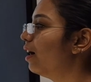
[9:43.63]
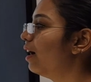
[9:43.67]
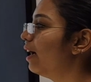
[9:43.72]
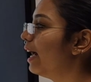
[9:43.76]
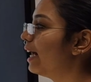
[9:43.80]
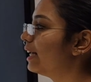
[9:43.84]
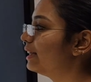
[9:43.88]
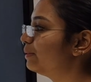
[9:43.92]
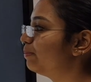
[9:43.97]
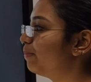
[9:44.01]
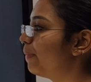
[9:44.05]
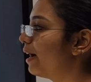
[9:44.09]

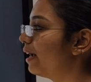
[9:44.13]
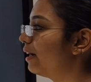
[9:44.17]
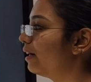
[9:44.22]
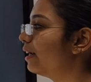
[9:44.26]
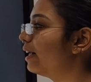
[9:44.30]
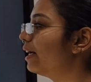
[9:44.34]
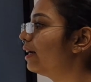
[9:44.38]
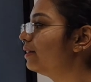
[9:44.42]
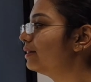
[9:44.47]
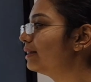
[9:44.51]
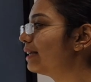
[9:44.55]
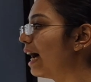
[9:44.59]

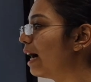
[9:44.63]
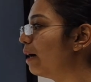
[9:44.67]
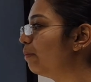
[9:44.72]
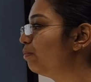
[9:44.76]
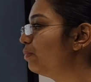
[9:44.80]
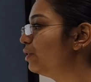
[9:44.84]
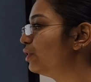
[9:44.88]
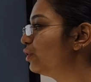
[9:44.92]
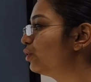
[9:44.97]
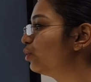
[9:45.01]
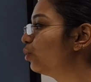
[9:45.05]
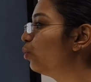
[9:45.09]
Expanding
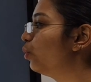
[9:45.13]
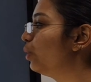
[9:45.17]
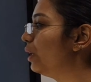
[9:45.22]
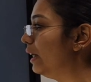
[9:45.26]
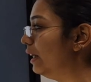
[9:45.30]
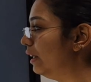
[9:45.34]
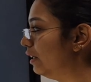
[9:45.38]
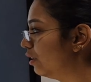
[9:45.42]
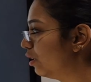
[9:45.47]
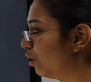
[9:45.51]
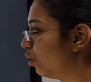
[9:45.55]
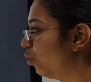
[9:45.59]
samples to
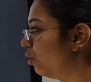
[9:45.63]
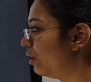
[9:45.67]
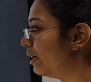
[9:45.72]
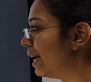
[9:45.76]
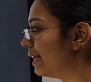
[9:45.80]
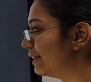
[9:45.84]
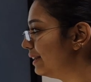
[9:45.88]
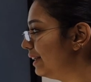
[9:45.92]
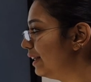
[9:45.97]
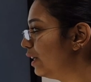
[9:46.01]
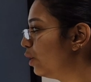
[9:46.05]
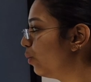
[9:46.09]
include
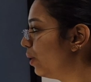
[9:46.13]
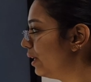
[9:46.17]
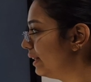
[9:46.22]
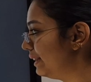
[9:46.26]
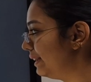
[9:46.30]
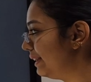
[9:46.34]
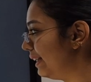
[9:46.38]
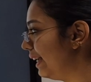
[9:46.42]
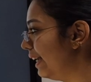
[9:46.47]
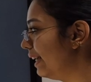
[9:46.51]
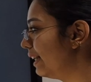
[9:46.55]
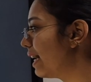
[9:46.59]
deciduous
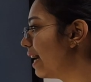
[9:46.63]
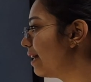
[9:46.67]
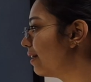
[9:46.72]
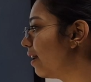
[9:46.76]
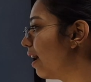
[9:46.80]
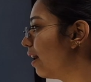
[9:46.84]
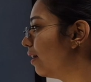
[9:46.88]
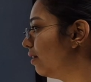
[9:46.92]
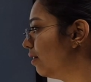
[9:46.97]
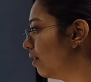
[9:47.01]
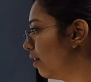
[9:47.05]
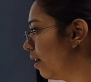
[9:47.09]
state and
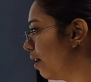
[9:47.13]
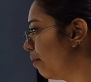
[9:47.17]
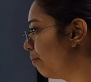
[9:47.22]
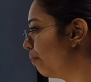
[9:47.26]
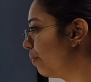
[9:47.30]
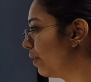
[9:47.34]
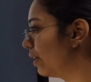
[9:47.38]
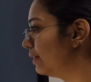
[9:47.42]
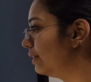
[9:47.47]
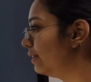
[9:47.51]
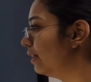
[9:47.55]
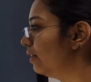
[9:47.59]

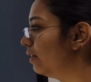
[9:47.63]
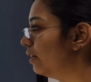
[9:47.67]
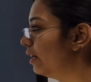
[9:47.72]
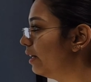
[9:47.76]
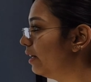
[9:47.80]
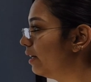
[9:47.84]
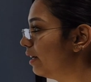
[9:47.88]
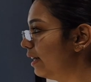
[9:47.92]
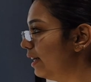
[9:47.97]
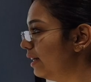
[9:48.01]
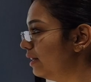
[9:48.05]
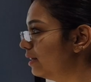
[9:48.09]

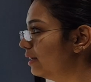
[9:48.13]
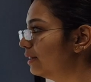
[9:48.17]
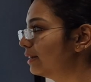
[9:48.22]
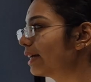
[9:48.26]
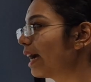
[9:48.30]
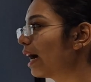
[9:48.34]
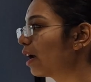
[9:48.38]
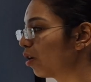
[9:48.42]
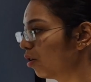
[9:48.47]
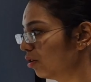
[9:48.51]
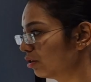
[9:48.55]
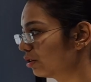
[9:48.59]
underrepresented regions
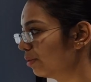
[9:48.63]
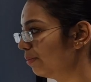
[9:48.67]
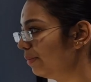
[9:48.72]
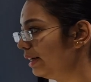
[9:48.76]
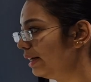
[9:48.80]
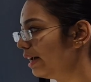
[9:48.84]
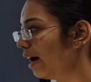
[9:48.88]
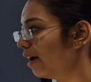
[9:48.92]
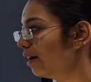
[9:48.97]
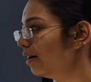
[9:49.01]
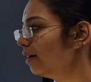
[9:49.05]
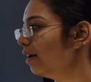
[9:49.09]
can also be
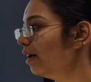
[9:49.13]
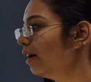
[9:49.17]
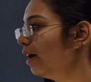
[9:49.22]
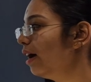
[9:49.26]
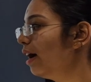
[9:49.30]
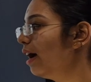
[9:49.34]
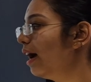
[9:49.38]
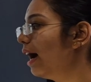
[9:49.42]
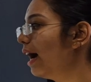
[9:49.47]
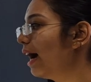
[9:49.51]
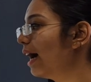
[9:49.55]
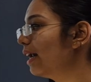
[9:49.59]
done.
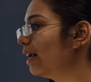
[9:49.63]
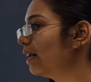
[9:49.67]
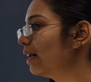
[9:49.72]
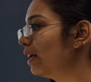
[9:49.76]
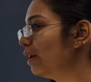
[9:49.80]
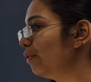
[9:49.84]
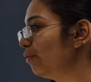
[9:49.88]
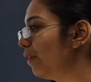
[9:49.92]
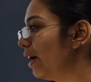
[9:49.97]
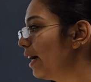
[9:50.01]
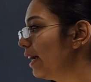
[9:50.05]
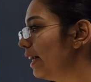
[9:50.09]
And
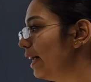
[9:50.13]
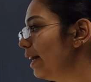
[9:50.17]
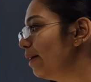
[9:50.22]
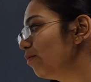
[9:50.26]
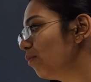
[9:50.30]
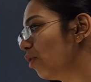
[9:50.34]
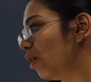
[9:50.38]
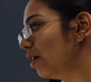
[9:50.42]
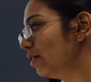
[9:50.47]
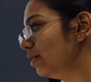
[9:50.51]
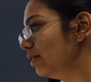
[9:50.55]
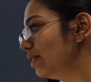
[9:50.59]
refining
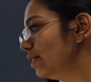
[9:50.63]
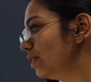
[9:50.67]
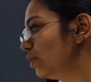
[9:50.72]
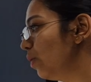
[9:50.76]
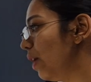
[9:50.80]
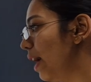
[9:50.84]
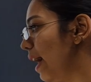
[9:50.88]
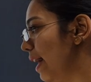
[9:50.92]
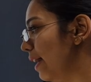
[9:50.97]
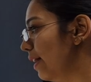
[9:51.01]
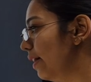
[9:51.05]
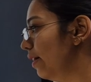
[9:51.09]
models to
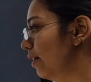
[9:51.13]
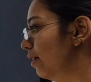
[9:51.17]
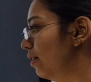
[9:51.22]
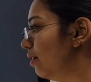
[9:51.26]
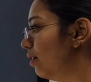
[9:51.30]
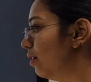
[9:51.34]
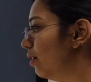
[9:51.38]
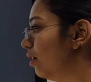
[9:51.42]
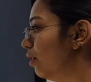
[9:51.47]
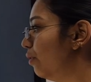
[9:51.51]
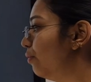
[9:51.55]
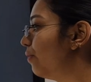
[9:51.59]
add
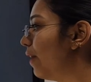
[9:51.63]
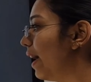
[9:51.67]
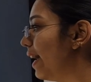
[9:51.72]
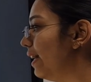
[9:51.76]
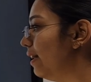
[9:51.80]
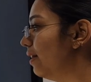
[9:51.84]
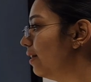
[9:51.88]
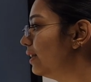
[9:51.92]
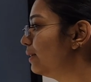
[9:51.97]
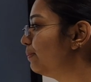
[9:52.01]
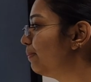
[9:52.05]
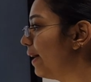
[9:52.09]

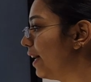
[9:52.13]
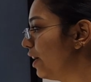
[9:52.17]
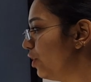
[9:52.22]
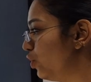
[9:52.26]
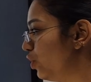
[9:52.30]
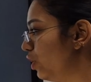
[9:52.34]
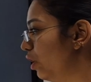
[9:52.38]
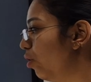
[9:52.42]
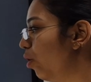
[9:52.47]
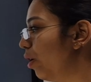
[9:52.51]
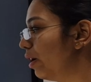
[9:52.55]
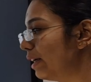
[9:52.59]
finer
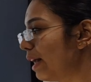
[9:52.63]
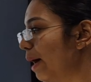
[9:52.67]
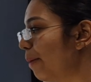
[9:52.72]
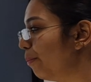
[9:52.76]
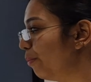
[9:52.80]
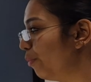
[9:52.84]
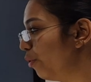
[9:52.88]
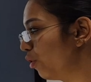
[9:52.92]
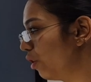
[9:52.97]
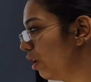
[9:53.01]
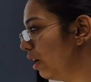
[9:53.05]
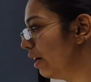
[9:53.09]
spatial or
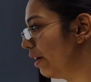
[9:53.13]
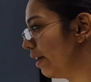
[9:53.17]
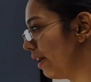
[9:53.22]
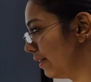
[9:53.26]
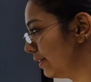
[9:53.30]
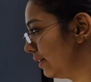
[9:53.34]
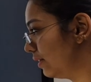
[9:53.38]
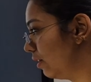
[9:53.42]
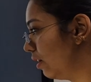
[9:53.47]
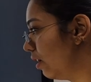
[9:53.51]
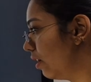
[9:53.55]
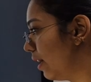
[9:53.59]
temporal
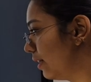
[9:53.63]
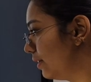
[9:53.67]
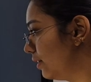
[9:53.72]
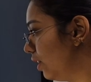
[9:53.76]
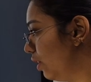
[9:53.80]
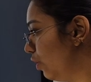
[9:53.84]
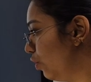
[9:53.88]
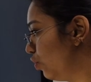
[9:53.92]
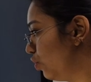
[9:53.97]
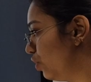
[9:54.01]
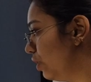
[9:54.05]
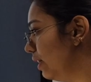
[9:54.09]

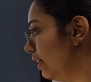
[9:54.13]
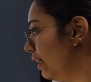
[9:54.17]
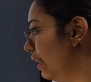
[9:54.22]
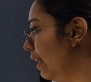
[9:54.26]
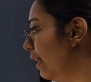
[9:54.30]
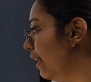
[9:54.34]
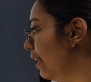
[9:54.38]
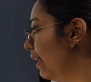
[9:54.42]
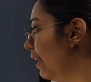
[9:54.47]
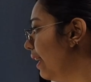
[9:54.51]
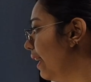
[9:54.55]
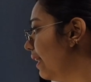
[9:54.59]
resolution.
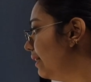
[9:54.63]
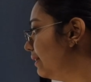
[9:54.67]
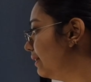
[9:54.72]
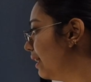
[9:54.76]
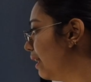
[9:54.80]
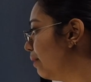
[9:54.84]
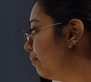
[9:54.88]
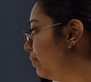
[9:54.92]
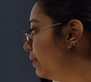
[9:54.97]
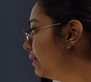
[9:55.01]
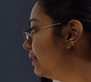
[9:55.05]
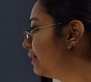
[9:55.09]

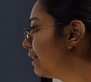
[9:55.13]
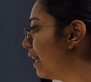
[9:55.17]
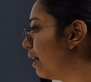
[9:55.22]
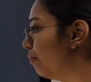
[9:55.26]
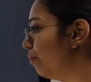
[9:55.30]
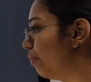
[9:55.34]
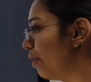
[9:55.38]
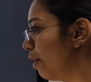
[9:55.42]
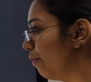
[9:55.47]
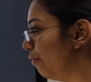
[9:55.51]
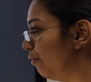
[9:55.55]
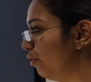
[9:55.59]
Example,
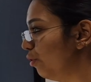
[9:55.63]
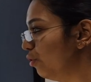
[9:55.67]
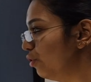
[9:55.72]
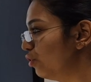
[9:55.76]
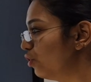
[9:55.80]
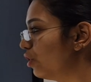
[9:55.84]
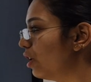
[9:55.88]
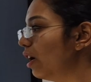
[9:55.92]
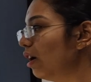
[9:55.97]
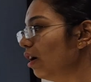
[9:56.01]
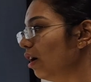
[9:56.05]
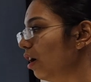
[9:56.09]

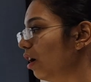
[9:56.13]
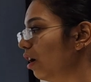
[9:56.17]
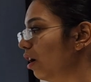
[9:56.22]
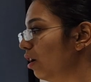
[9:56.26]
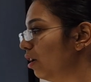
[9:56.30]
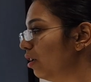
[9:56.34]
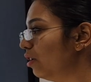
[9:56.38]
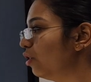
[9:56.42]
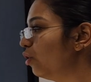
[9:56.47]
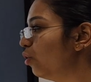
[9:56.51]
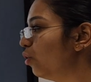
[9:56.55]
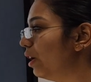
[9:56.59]

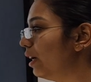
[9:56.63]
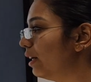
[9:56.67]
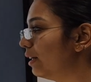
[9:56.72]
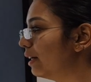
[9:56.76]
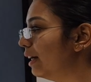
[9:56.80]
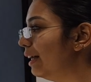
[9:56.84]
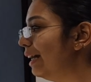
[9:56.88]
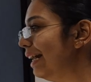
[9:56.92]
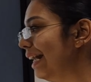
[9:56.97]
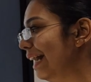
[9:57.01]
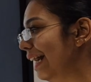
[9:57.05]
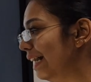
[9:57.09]
sub-refugia during
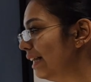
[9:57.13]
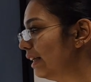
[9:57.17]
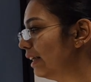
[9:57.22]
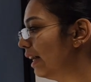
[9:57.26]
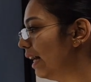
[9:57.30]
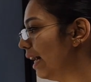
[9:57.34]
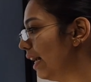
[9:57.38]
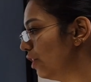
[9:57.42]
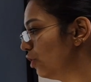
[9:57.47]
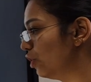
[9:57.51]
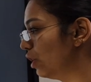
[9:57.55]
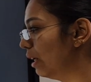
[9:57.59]
the late
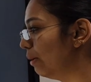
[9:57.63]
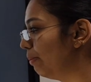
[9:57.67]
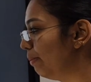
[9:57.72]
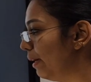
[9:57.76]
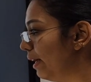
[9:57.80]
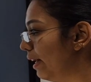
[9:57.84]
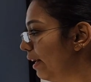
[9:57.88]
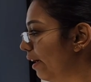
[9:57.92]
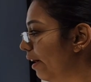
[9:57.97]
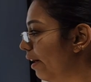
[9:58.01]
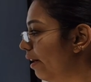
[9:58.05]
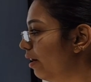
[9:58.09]
glacial
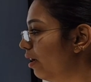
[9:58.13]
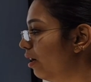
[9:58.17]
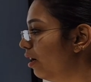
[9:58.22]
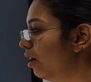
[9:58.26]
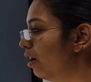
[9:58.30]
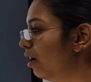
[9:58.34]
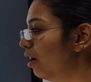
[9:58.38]
period.